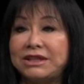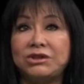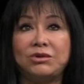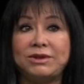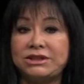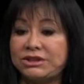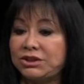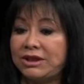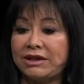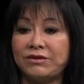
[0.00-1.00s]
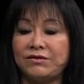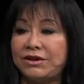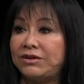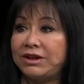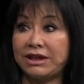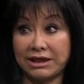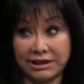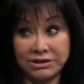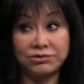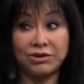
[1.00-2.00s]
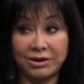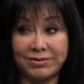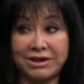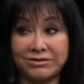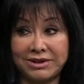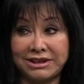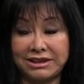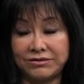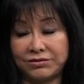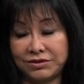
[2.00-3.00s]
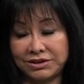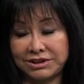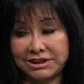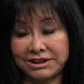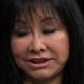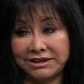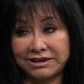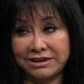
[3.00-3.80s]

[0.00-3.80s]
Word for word: I know we still have a very high dropout rate, unfortunately,